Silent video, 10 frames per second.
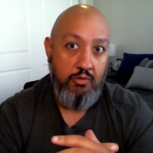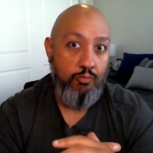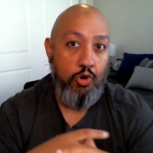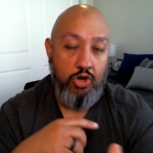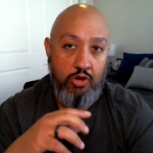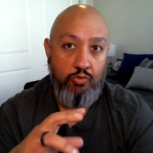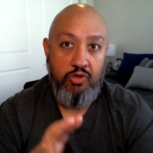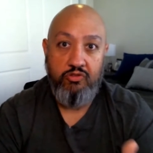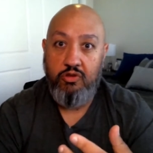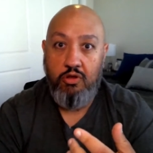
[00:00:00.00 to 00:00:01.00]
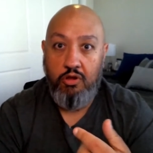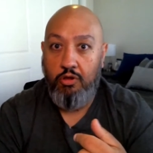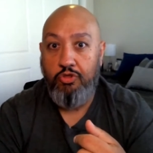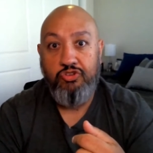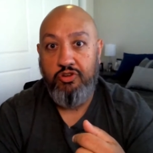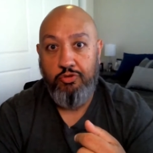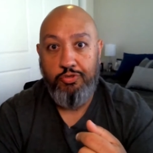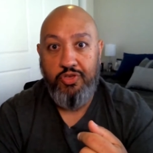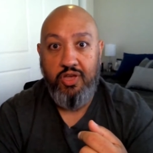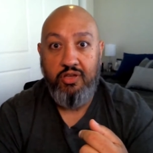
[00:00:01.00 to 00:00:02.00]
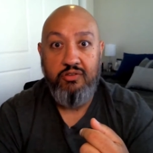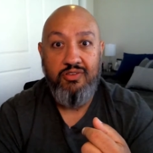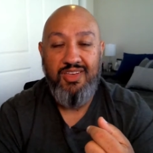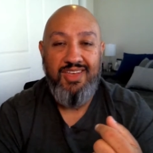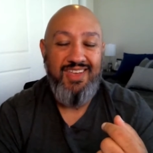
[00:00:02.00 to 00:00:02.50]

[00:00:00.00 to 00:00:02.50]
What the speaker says: market risk, all those other things.